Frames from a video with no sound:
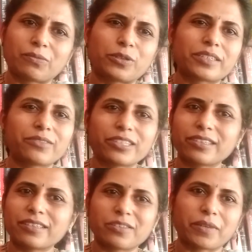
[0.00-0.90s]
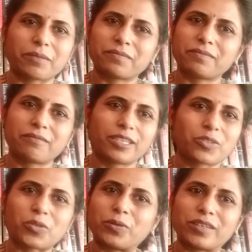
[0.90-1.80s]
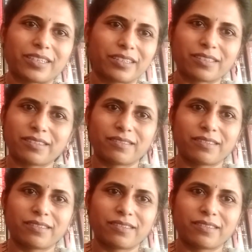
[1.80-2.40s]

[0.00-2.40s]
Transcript: whatever it is, ma'am, let's go ahead.